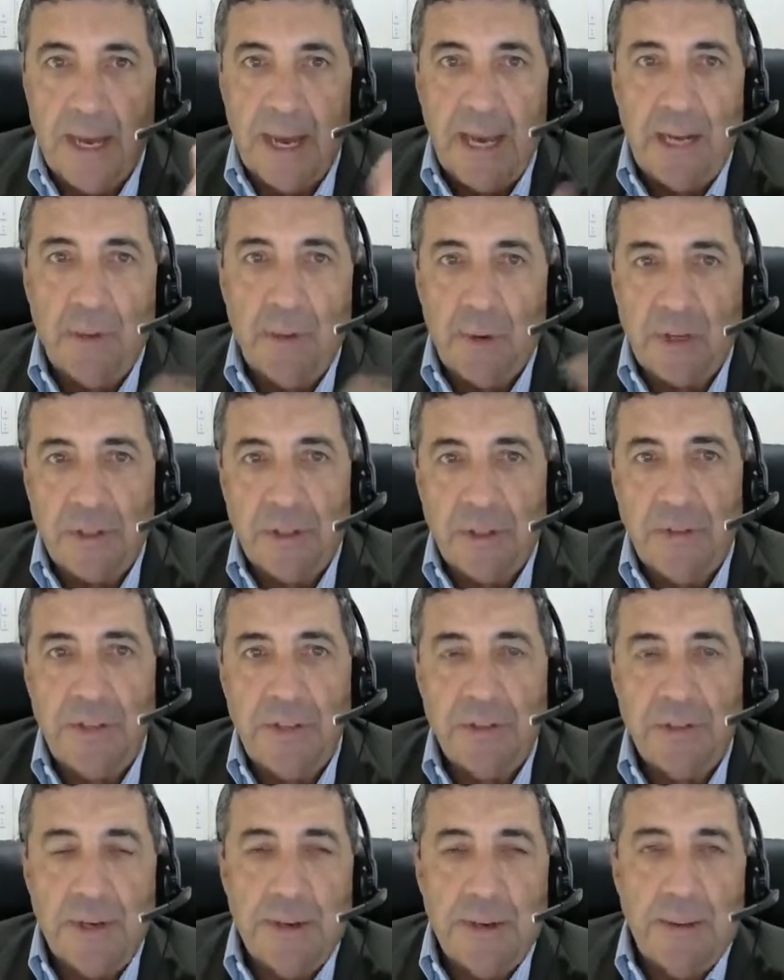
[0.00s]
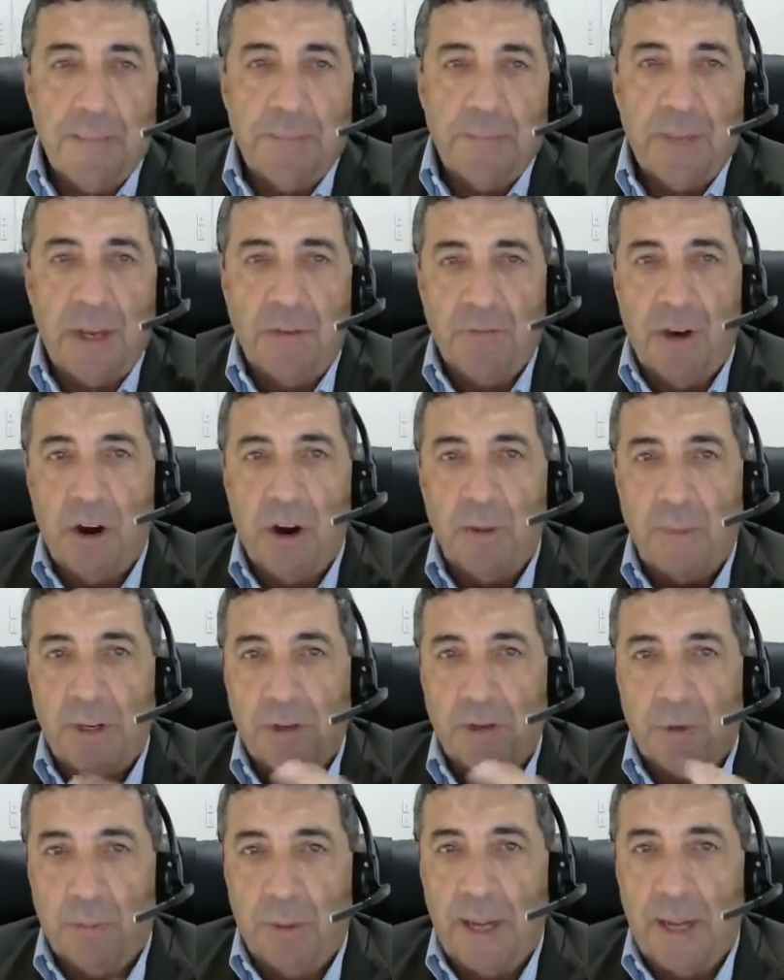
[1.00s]
Anyway, so these
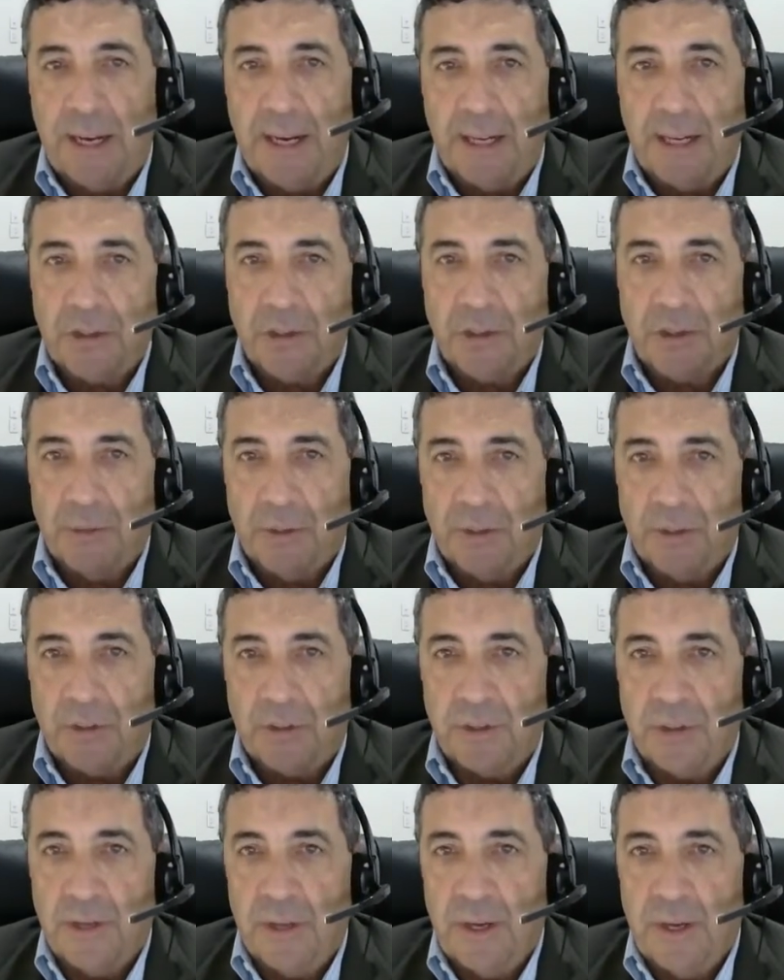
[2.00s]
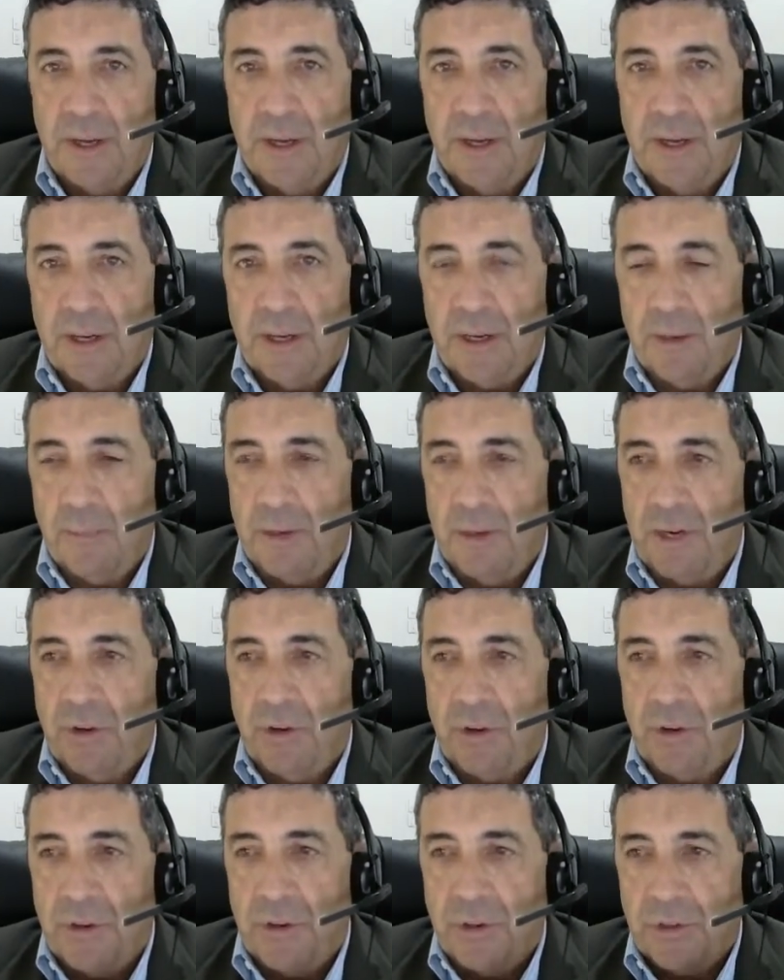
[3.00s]
environmental planning instruments can be
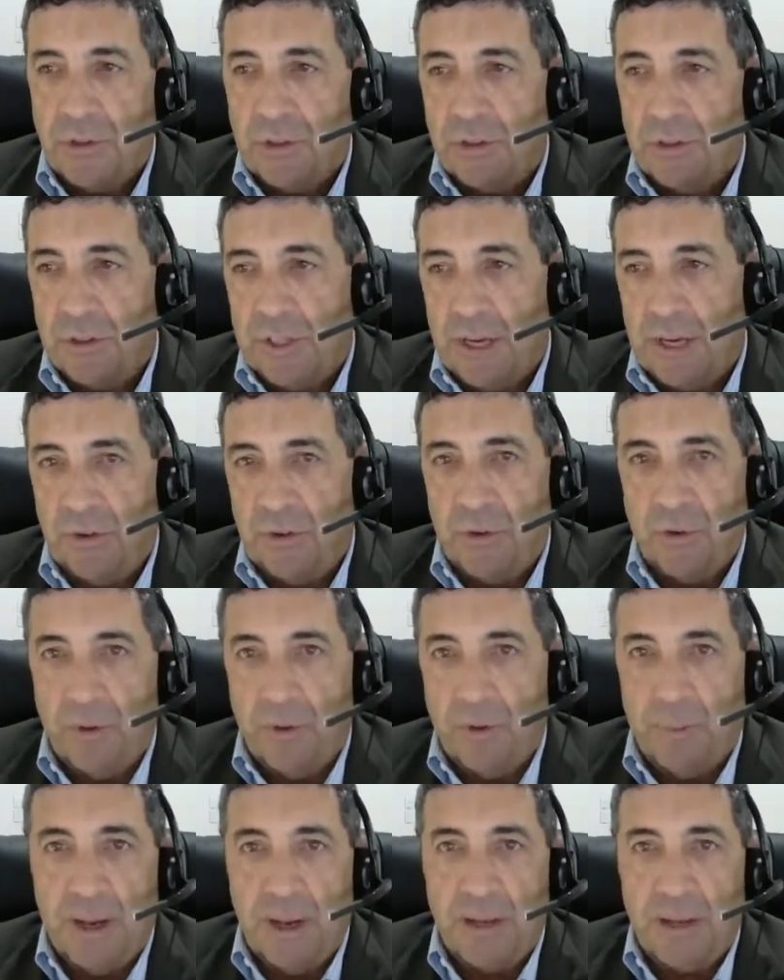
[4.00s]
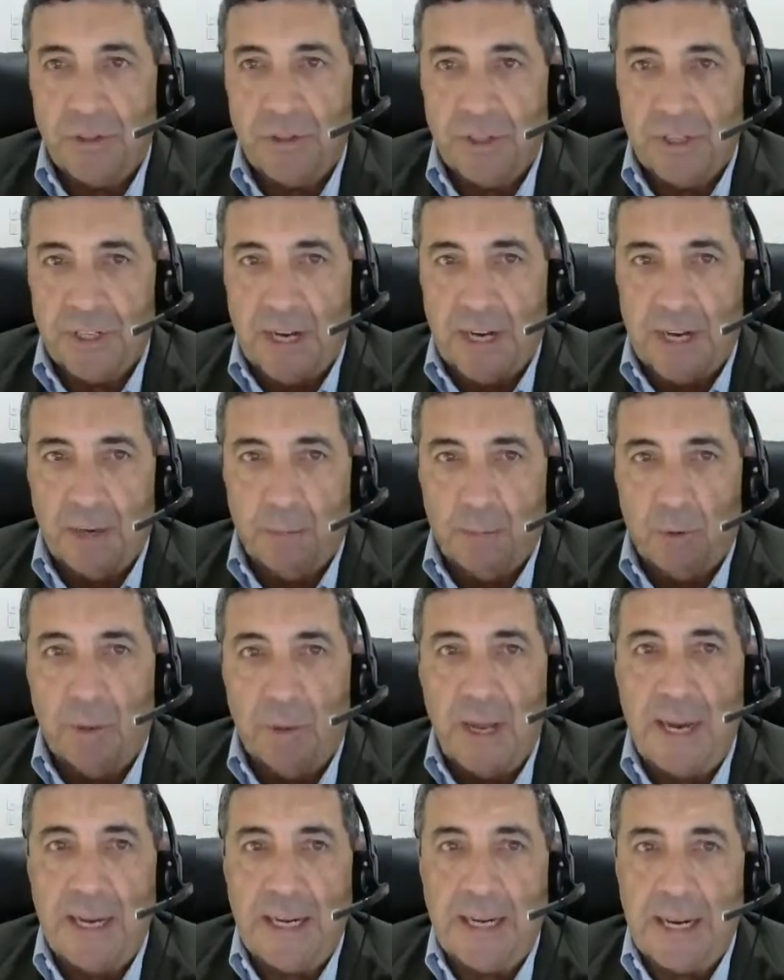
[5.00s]
introduced, say, through the Sustainable
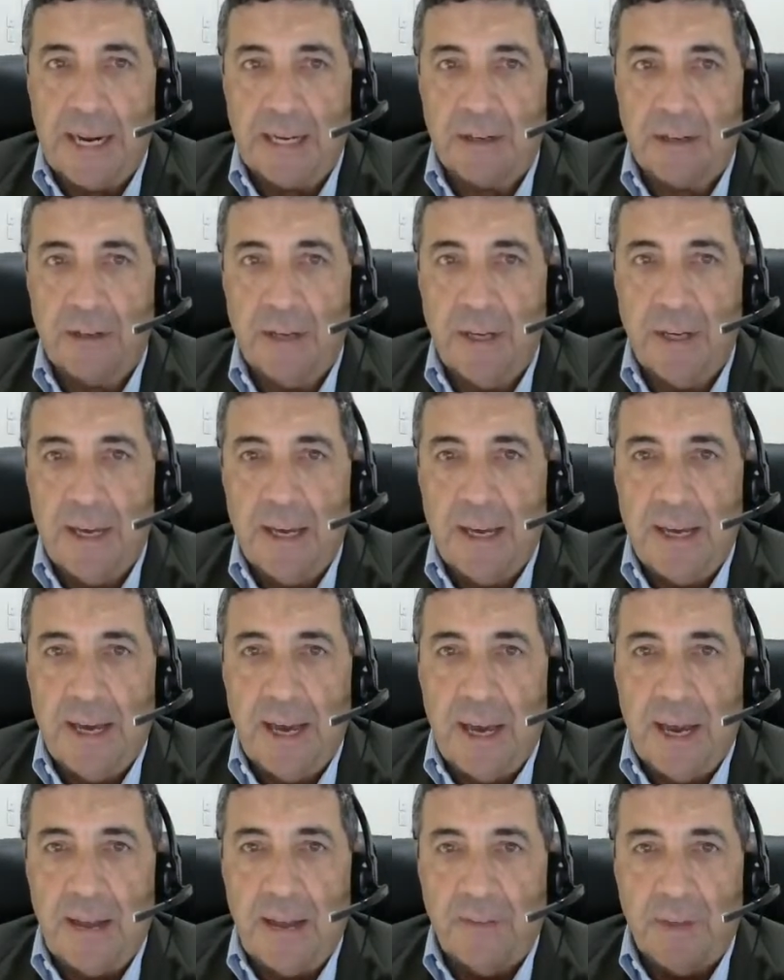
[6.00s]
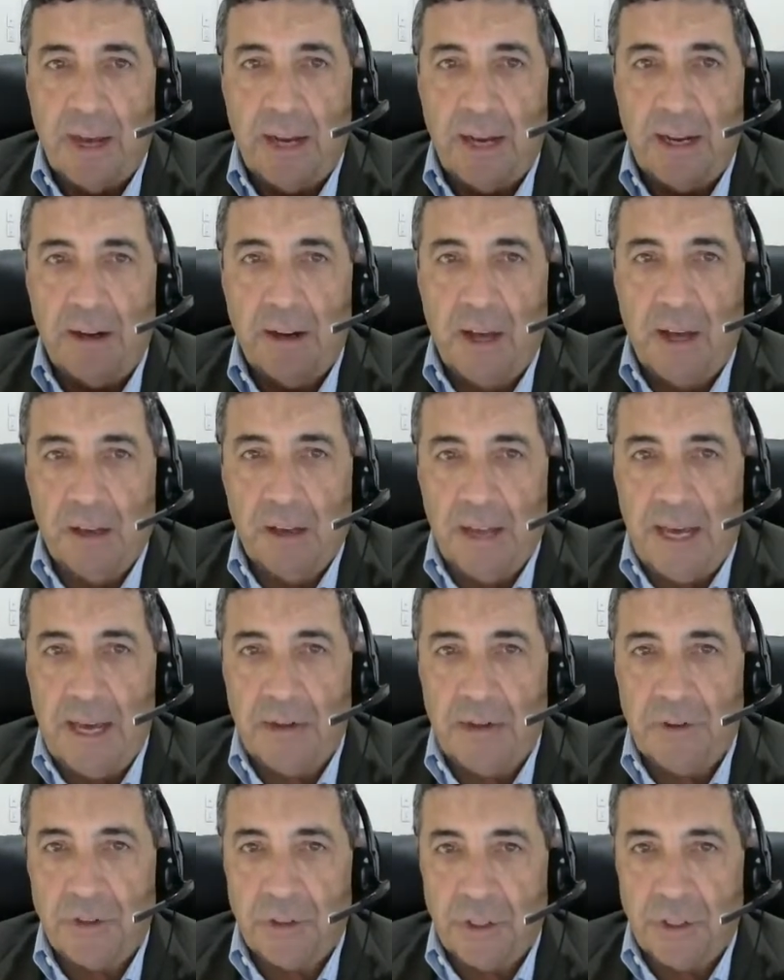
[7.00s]
Planning Act, and they
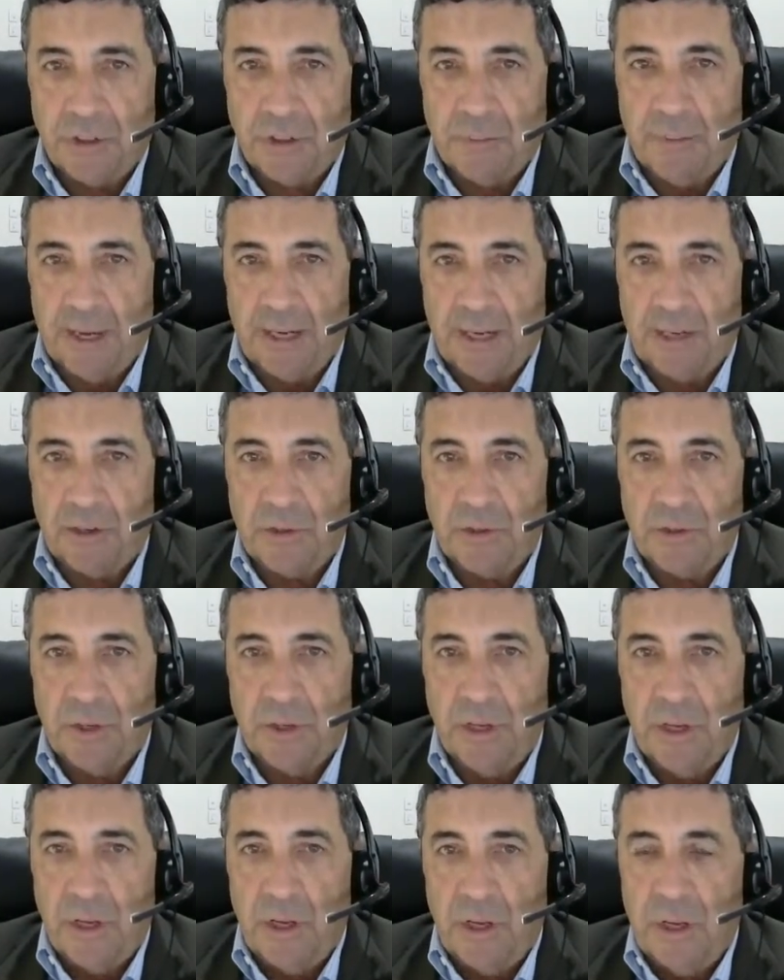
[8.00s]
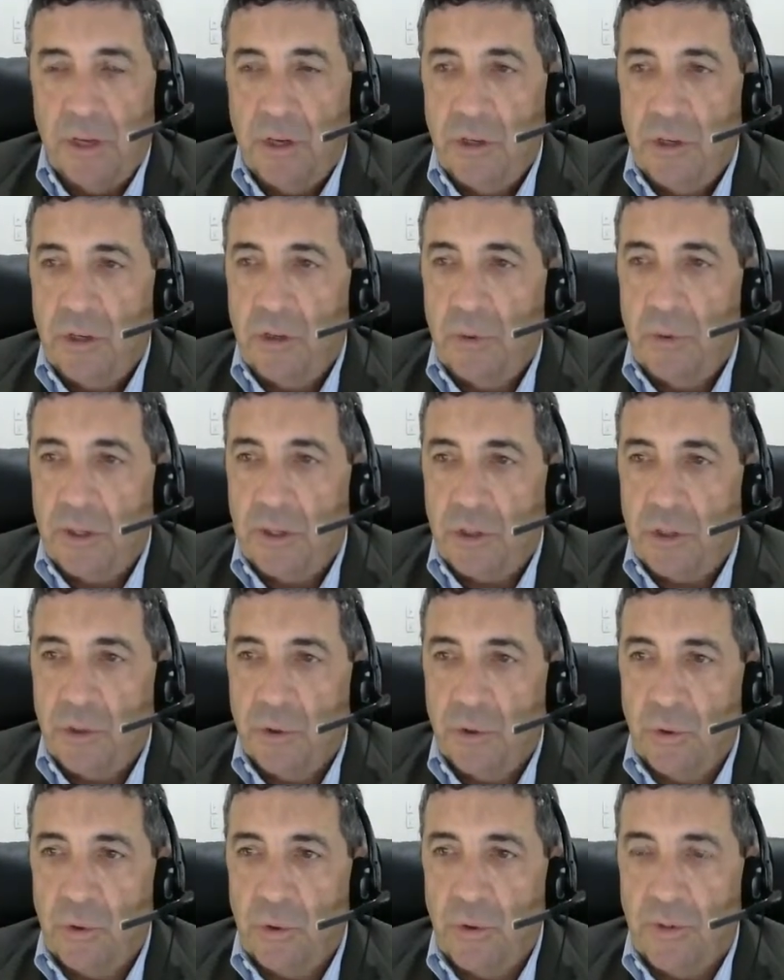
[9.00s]
allow decision makers to
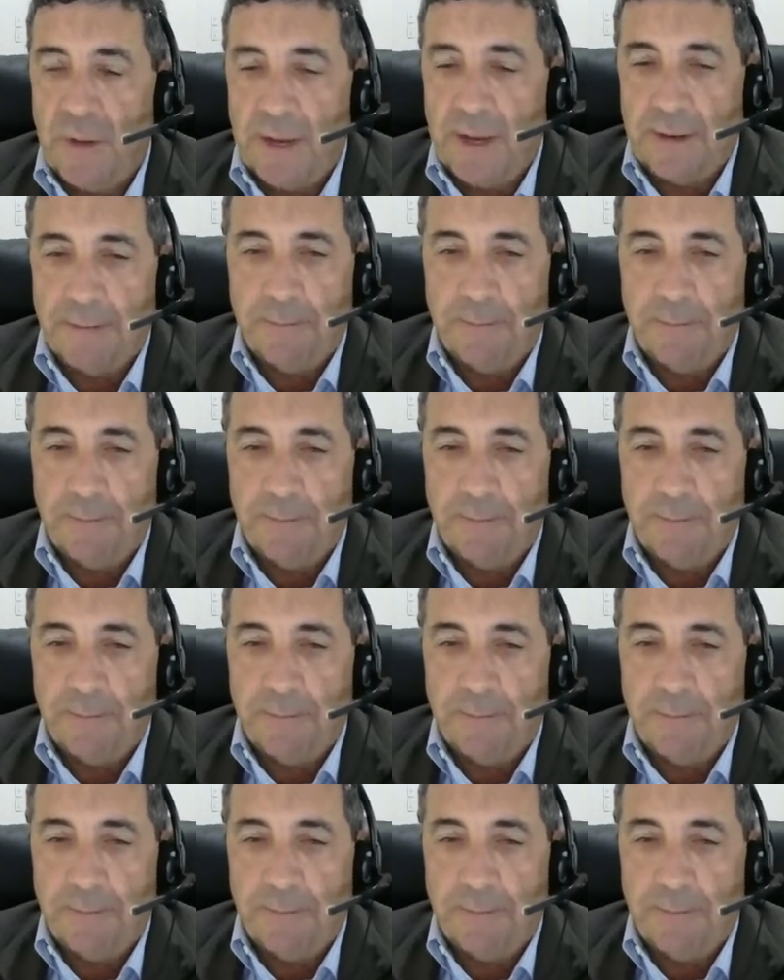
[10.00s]
ensure that